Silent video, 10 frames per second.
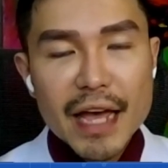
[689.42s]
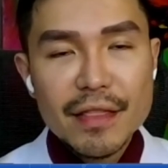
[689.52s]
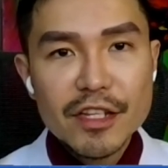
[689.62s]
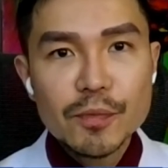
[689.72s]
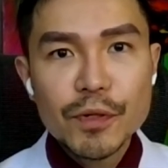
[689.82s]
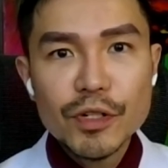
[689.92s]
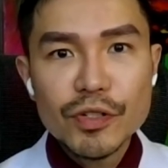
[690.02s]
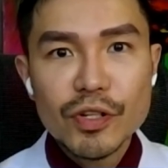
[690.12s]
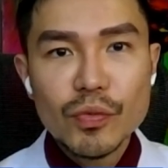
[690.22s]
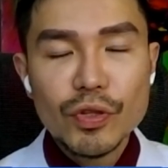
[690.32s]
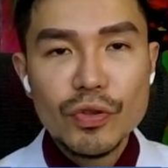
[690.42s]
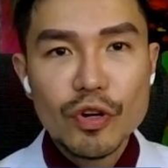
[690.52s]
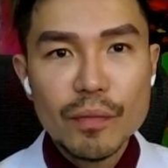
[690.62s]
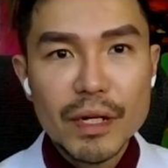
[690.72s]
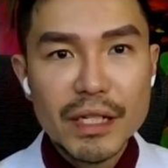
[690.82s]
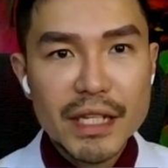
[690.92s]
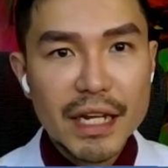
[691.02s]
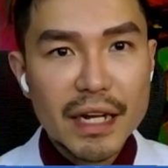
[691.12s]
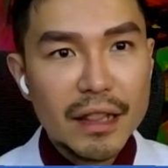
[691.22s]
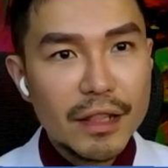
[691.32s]
And this person would normally
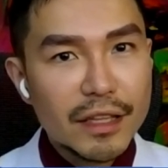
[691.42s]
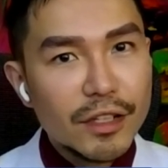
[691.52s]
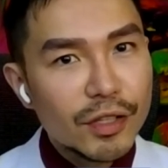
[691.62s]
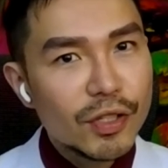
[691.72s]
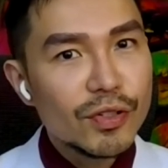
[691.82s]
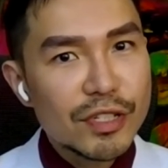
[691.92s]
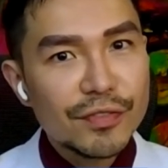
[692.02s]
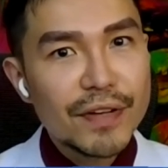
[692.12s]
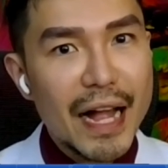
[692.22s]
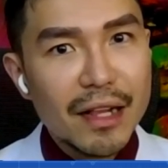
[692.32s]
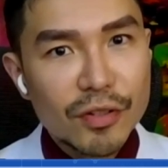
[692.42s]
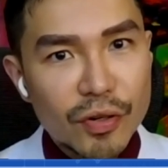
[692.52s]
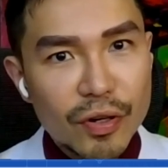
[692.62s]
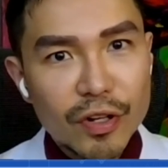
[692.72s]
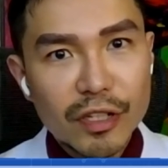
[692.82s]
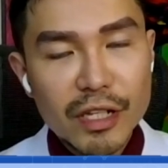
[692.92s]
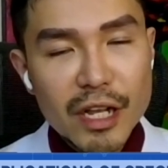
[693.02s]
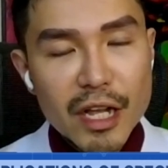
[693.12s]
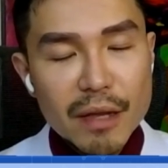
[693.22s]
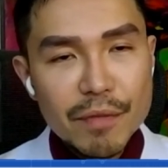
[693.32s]
take a little dose of alcohol
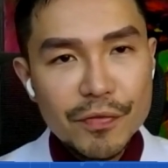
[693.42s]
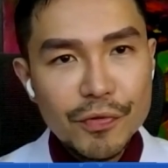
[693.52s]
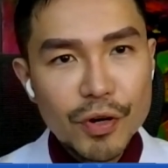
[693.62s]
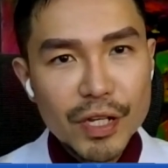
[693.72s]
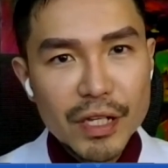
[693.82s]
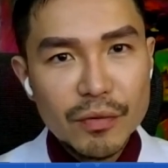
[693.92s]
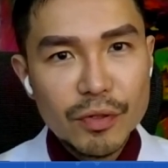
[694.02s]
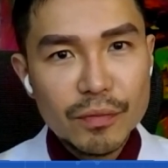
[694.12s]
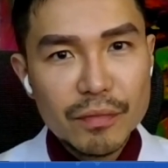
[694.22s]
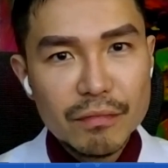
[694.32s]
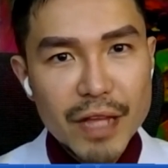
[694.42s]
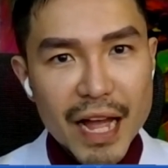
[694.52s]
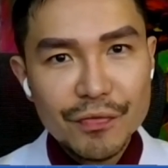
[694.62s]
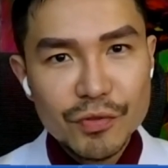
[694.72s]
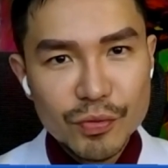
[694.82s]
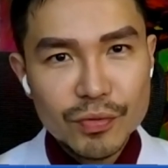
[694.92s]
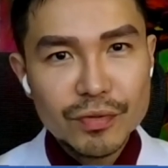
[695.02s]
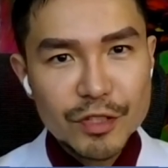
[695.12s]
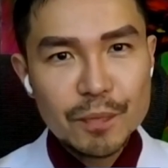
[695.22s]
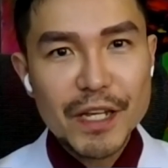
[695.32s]
before he would have
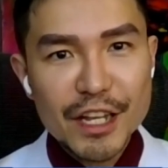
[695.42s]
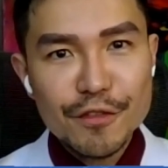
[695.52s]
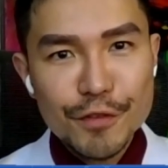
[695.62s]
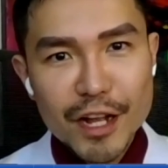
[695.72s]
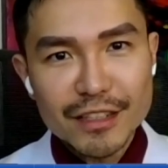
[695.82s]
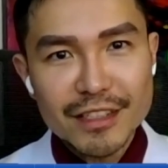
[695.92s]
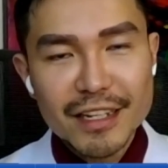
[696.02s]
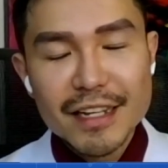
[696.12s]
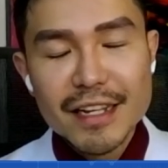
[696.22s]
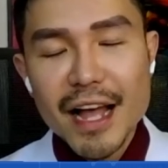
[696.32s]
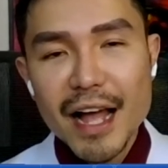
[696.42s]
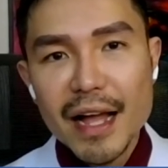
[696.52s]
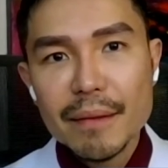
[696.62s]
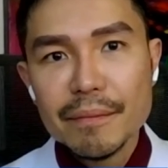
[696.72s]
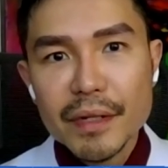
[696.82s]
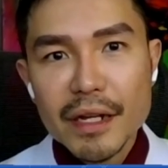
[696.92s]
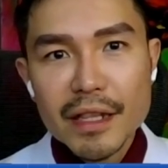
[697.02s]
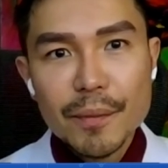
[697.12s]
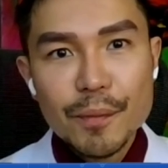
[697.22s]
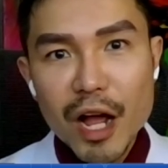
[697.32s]
to speak in front.
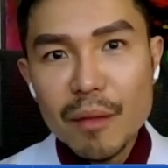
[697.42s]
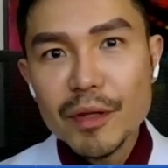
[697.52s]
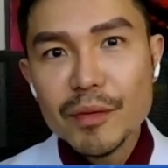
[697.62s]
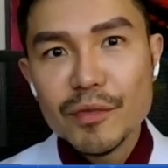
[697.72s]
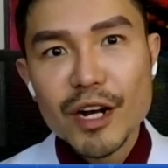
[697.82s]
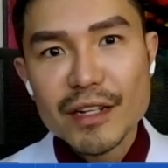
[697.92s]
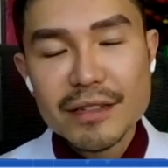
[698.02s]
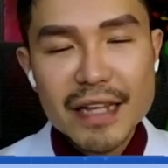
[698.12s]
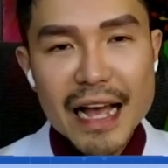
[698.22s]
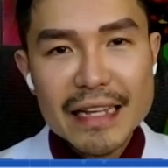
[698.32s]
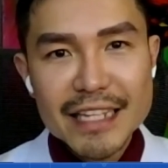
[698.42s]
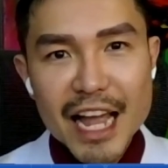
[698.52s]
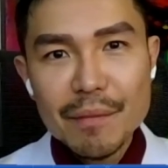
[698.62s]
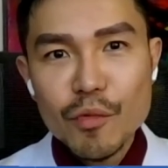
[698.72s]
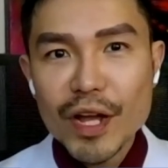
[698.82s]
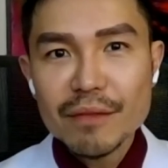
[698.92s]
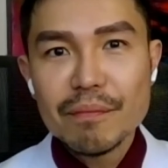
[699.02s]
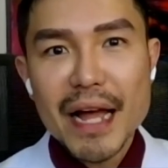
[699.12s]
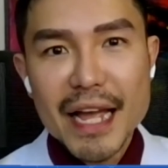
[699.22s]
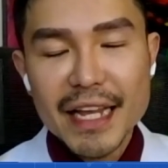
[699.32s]
The problem was, as time went
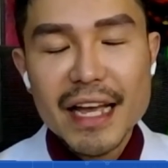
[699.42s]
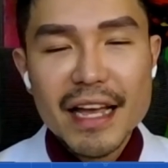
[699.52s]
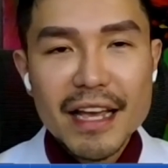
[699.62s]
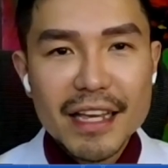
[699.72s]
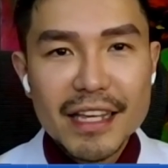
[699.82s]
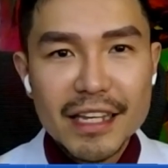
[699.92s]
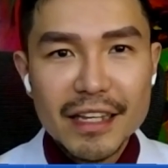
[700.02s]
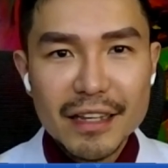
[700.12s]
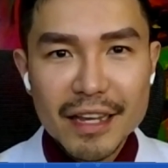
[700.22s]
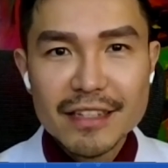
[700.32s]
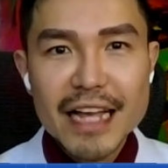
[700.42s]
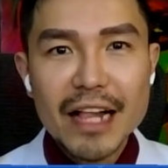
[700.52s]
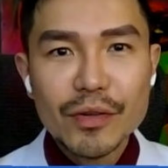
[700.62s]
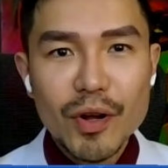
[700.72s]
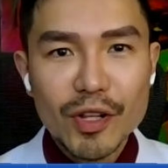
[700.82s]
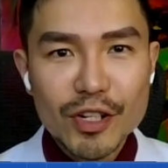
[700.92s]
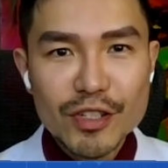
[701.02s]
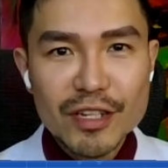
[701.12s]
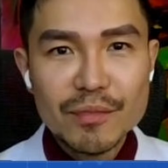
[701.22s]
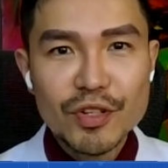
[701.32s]
by, his alcohol
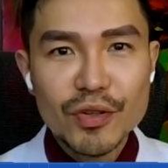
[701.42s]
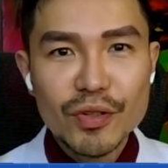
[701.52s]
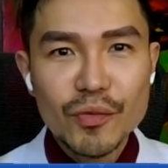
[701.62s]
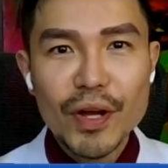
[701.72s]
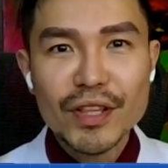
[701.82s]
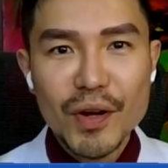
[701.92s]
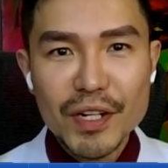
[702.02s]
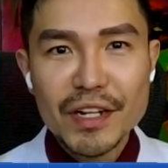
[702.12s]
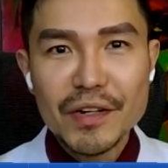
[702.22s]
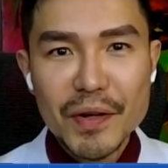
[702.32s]
consumption went on,